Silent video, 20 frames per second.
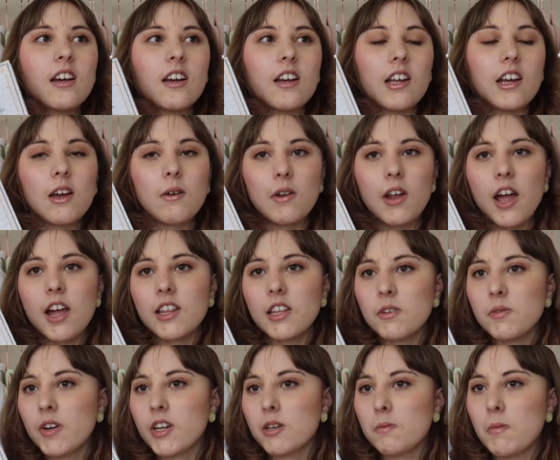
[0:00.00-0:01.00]
And I would highly
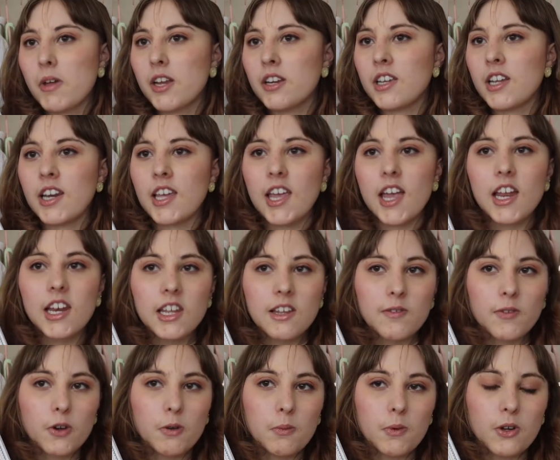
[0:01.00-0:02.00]
recommend getting any
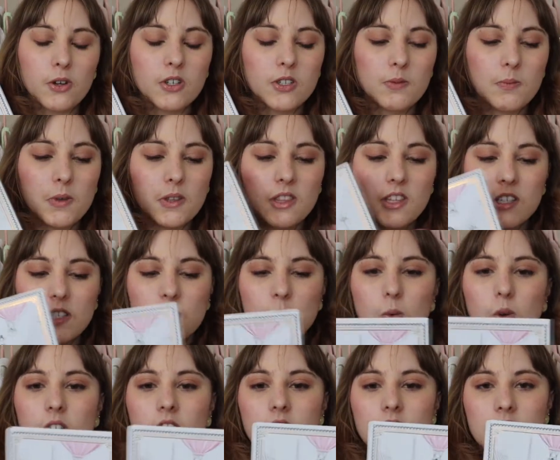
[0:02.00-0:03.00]
of her books, but this
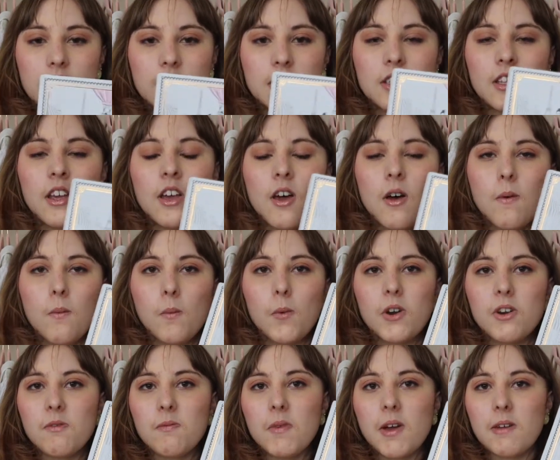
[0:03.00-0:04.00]
one is
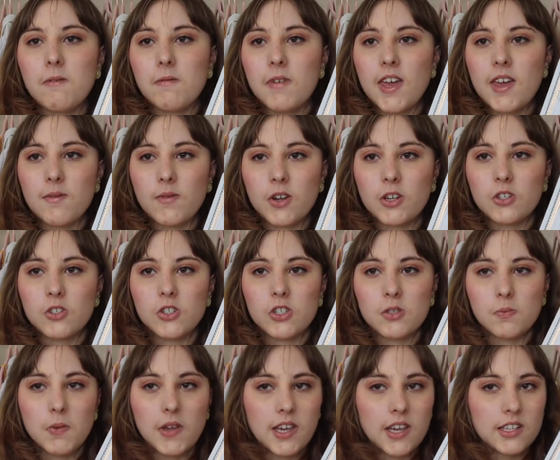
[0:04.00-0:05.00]
one of my favorites
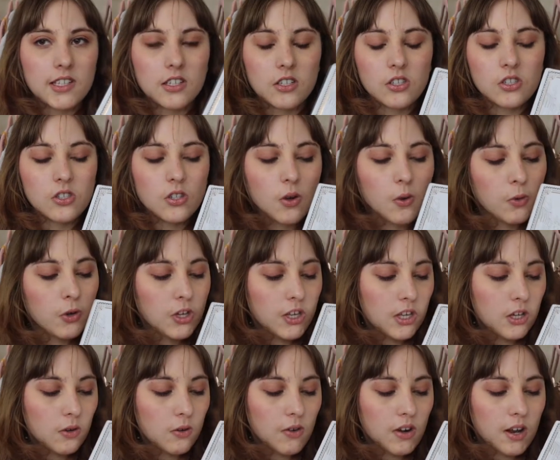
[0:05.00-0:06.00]
just because it's so
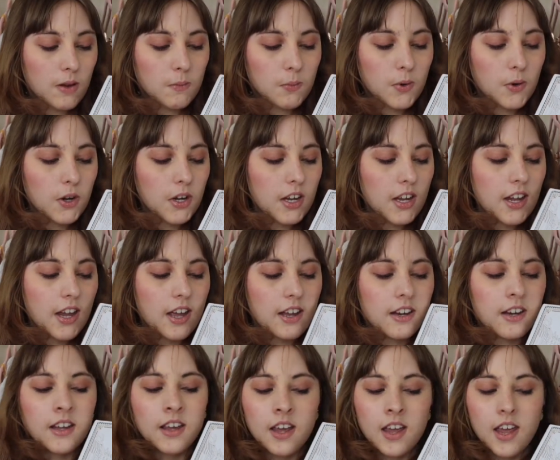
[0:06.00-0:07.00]
cute and pretty,
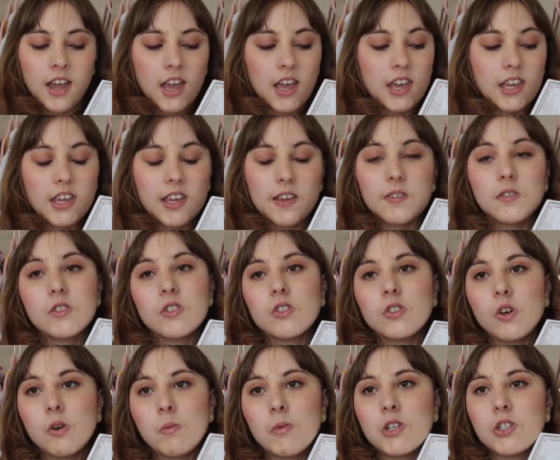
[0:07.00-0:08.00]
and it gives
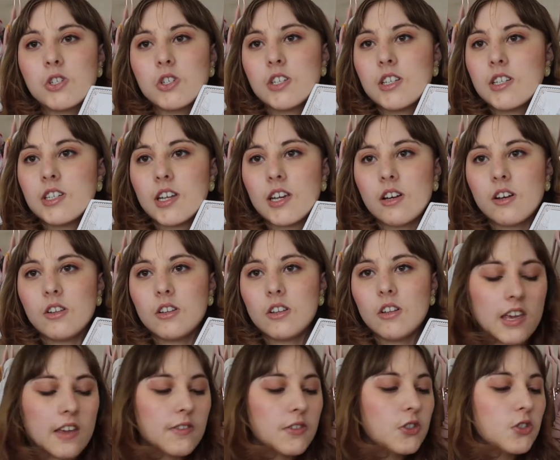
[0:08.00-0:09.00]
so much detail.
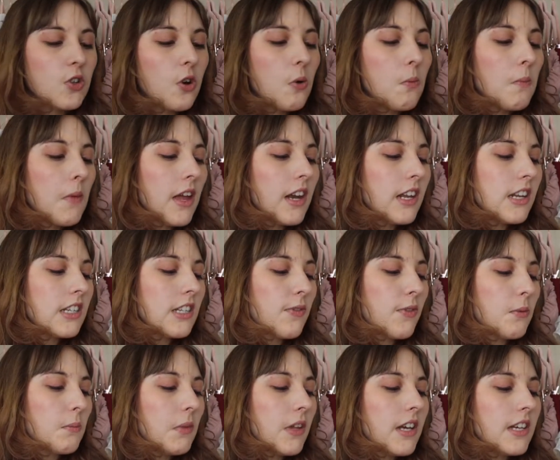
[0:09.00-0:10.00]
It gives so many
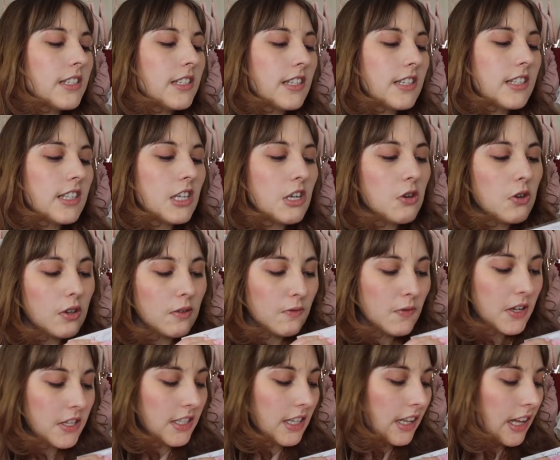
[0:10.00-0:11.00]
different places that you can
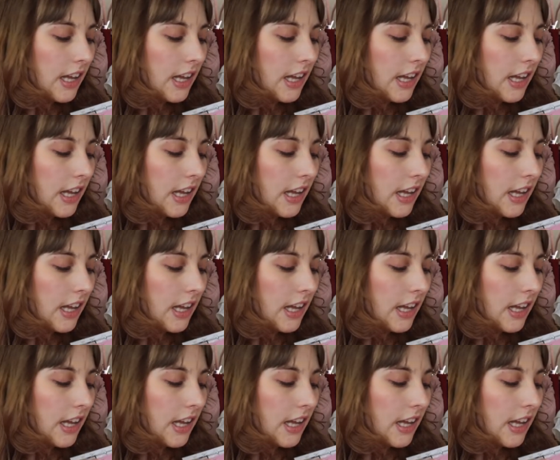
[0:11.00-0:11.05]
visit.